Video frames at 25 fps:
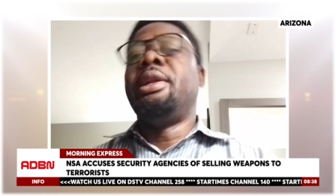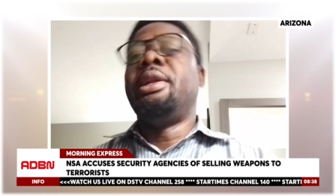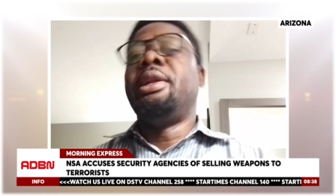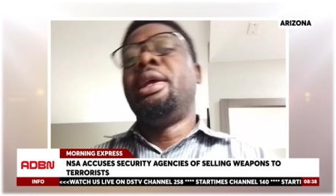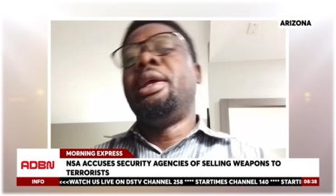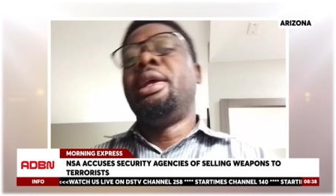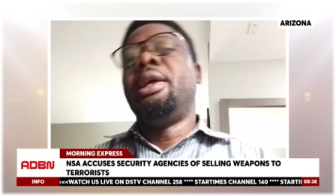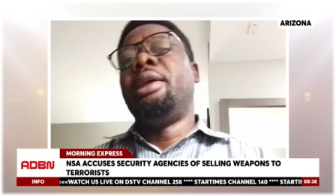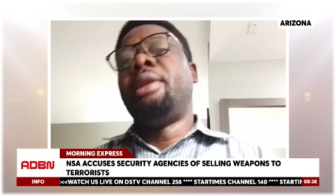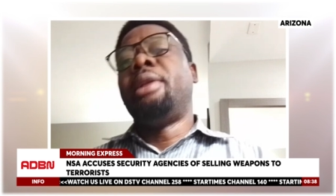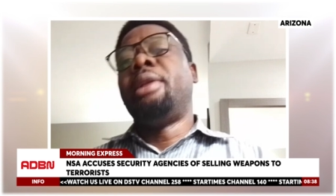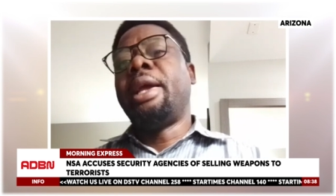
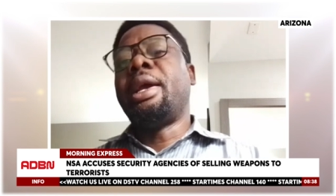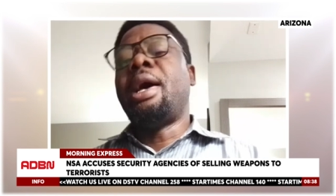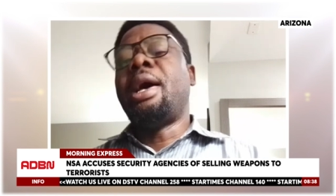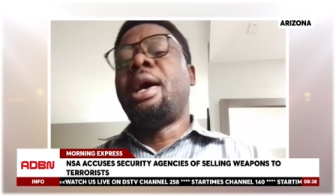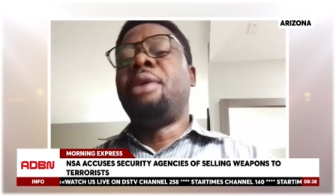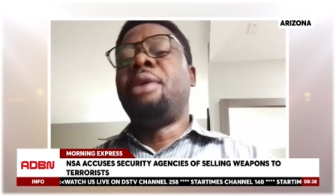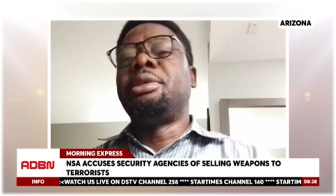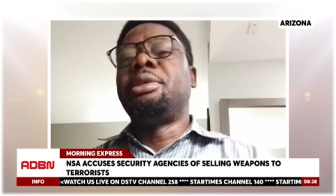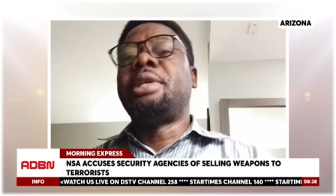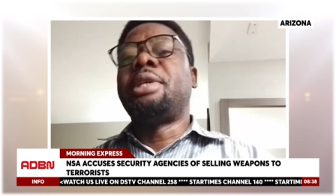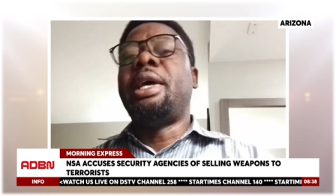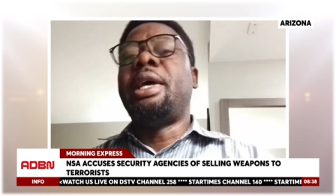And uh, like
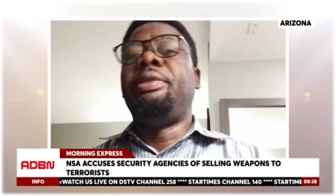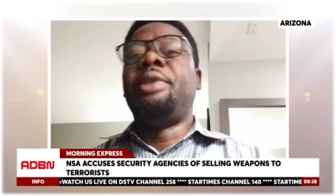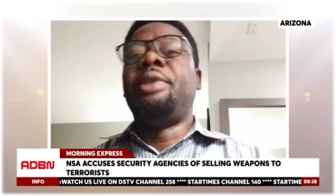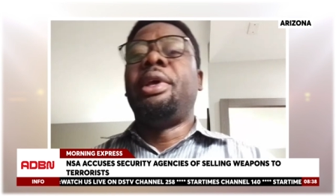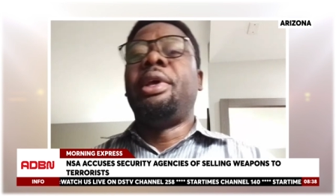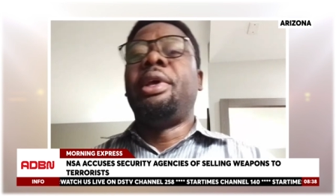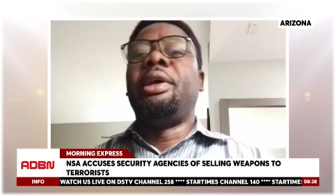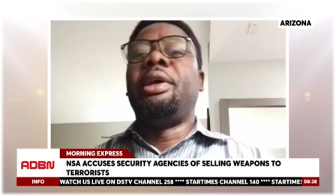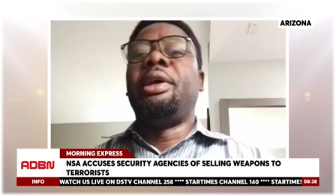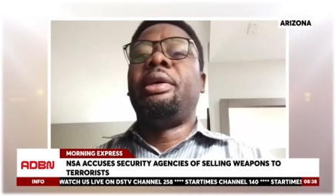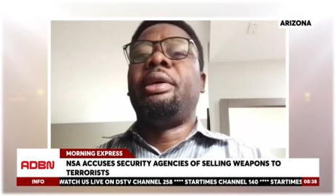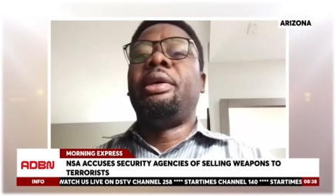outside
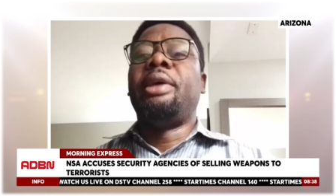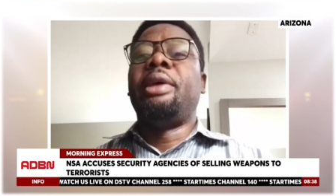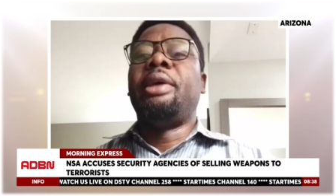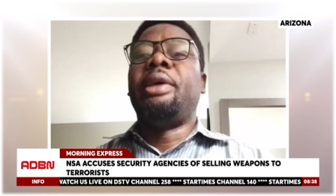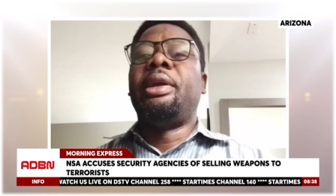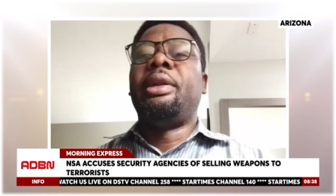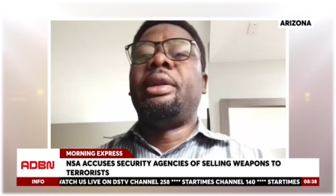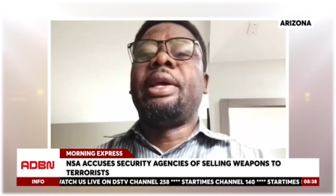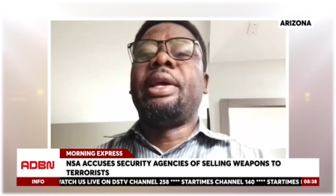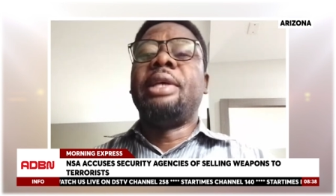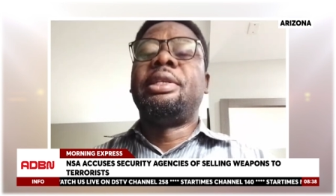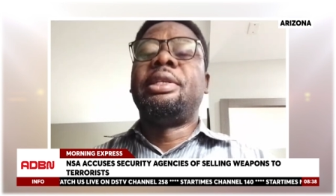there,
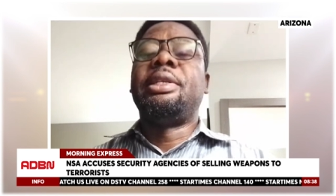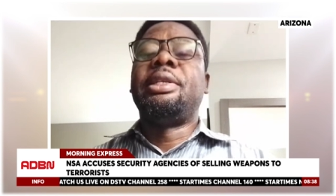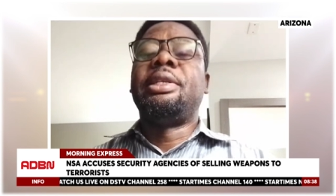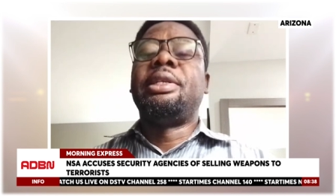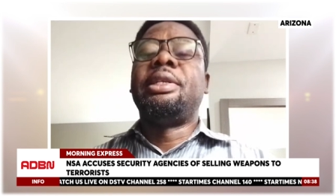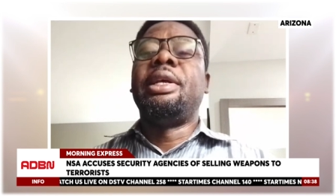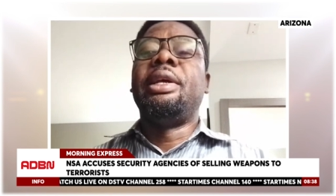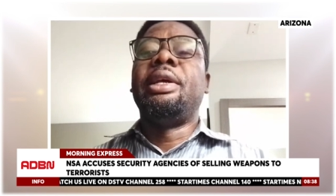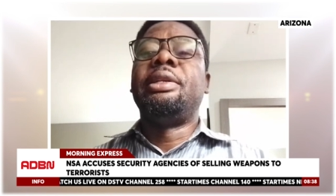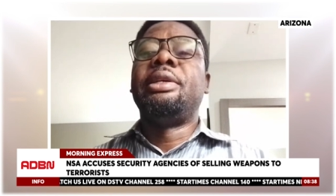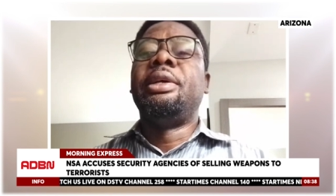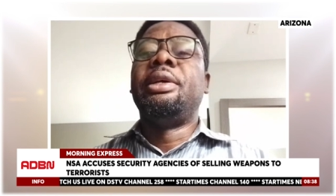like I
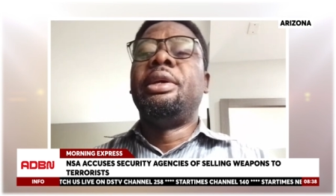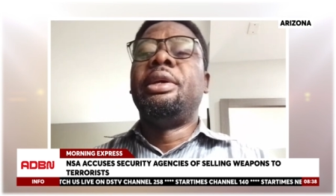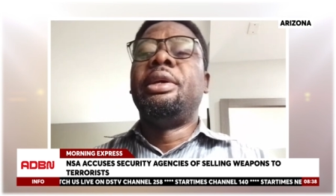said,